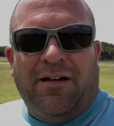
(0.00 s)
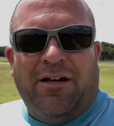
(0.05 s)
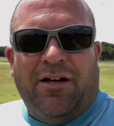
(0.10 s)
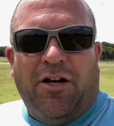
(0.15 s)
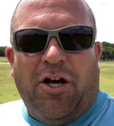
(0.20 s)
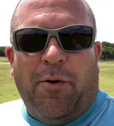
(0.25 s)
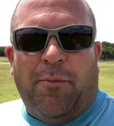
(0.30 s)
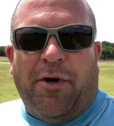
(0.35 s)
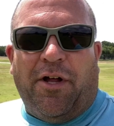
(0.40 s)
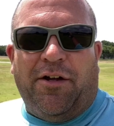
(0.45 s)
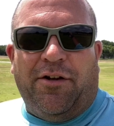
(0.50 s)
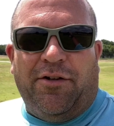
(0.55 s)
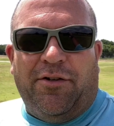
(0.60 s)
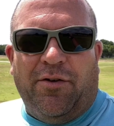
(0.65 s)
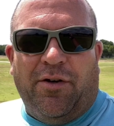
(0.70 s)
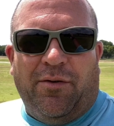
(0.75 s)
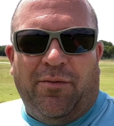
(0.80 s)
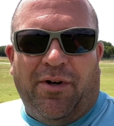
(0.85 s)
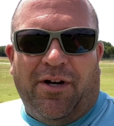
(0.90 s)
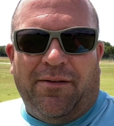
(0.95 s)
Hope all you're
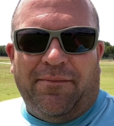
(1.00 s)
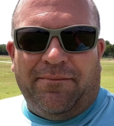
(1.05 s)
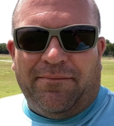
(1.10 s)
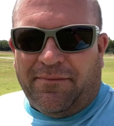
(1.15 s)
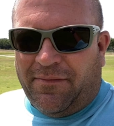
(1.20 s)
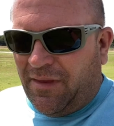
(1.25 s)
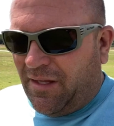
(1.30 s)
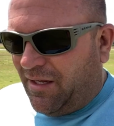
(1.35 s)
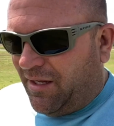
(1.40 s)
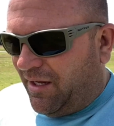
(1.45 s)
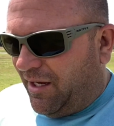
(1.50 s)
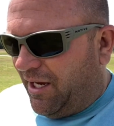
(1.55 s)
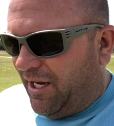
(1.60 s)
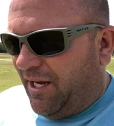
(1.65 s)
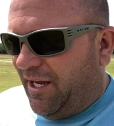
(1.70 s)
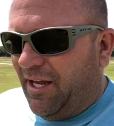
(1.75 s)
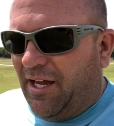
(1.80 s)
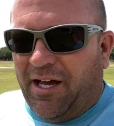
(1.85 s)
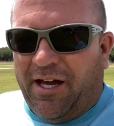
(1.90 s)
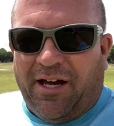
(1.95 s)
doing well.
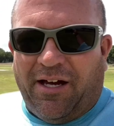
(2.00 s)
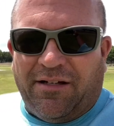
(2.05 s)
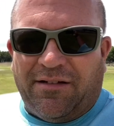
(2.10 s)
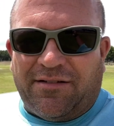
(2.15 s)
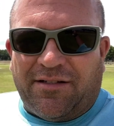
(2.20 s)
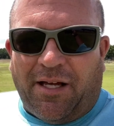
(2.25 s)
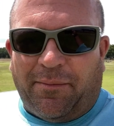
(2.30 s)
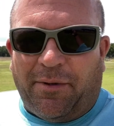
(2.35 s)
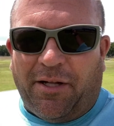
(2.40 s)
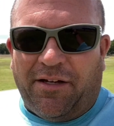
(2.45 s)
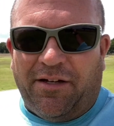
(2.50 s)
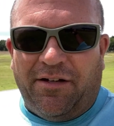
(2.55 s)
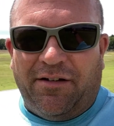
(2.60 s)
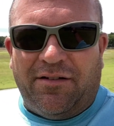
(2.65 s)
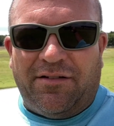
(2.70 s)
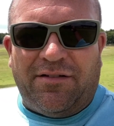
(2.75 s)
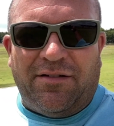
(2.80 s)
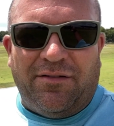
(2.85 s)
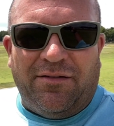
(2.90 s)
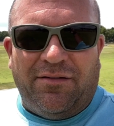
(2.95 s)
I stopped out here
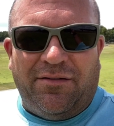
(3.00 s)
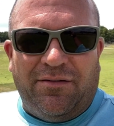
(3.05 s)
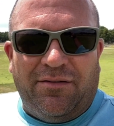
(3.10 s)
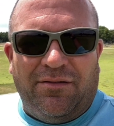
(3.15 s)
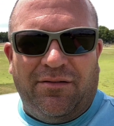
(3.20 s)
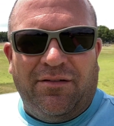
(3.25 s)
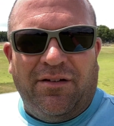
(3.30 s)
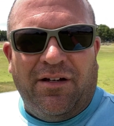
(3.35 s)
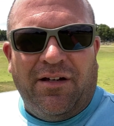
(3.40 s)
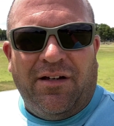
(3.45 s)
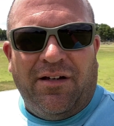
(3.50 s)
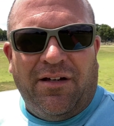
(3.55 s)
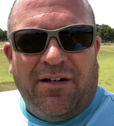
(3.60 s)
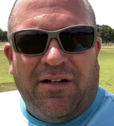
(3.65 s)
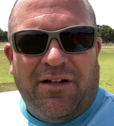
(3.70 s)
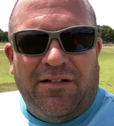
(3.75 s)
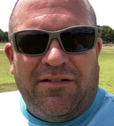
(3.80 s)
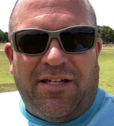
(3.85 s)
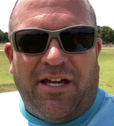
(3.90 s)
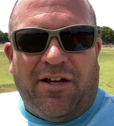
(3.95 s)
to
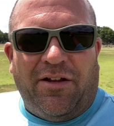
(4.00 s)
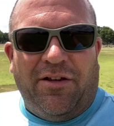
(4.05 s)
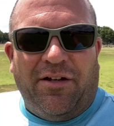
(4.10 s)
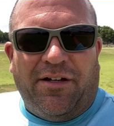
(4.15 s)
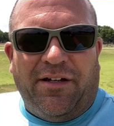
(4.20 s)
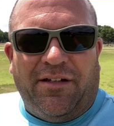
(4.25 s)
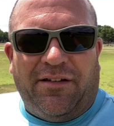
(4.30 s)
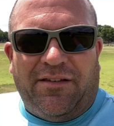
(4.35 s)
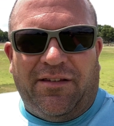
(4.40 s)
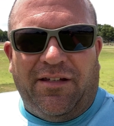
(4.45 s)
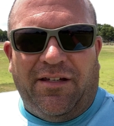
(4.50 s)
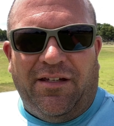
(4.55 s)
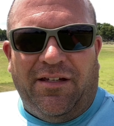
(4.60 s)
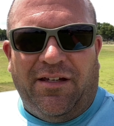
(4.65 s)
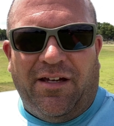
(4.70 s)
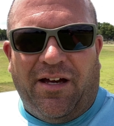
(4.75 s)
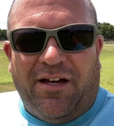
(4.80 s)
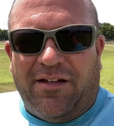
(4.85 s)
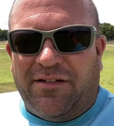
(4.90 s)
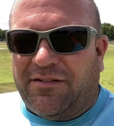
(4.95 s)
take a look at
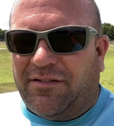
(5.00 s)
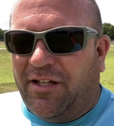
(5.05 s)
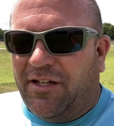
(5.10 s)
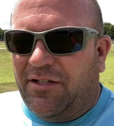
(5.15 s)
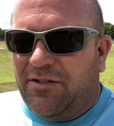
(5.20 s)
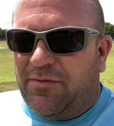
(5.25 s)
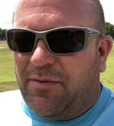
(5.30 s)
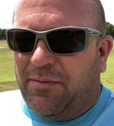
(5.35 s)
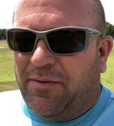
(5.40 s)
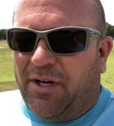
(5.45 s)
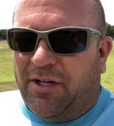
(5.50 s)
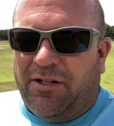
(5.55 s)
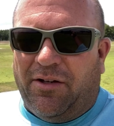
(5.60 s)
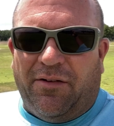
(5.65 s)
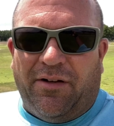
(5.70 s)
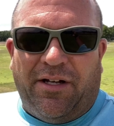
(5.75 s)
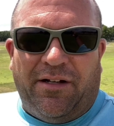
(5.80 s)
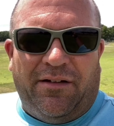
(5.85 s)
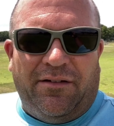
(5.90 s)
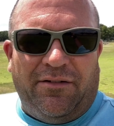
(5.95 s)
the studies we've got
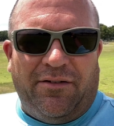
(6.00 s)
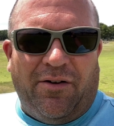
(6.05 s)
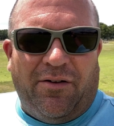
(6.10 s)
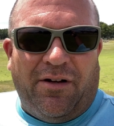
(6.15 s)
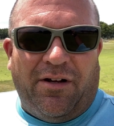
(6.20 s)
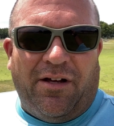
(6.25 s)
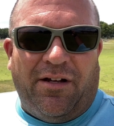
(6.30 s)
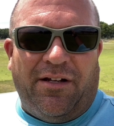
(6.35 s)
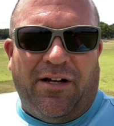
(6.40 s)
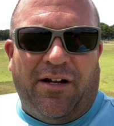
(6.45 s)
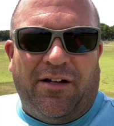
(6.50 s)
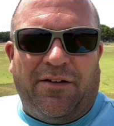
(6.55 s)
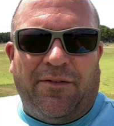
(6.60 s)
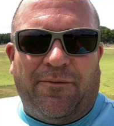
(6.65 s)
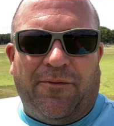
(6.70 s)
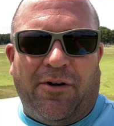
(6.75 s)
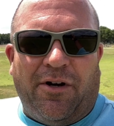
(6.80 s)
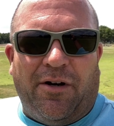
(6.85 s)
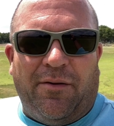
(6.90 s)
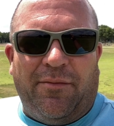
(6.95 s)
going on down at the
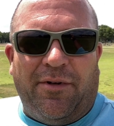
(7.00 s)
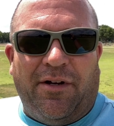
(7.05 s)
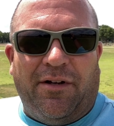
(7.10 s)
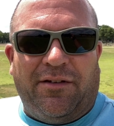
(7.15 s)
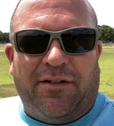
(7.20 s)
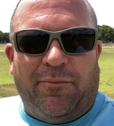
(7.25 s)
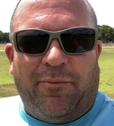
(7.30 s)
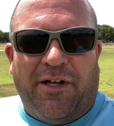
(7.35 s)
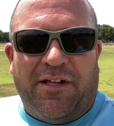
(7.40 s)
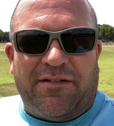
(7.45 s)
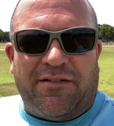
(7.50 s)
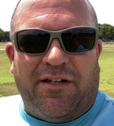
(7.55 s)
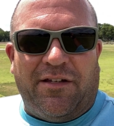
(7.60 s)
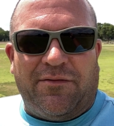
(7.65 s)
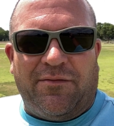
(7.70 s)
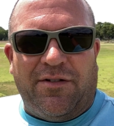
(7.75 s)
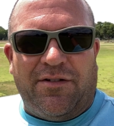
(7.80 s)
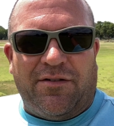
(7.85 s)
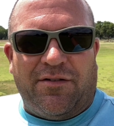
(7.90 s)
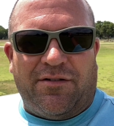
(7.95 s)
farm here at the Plant
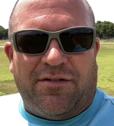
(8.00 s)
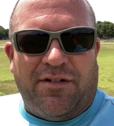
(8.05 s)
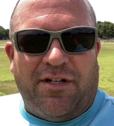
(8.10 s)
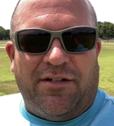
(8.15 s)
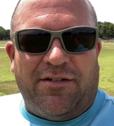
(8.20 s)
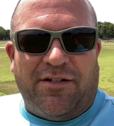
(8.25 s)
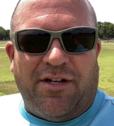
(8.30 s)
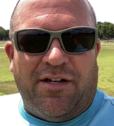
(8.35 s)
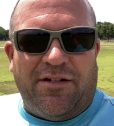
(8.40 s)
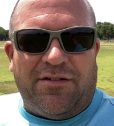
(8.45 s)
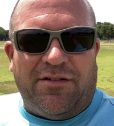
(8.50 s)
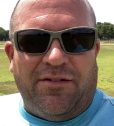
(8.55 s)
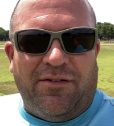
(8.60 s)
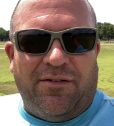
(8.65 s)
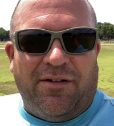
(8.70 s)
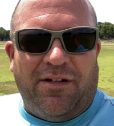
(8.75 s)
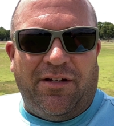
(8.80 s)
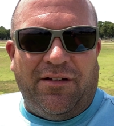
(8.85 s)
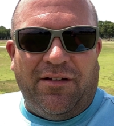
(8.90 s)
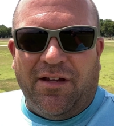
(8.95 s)
Science Research and Education
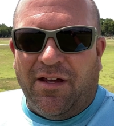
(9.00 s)
Unit.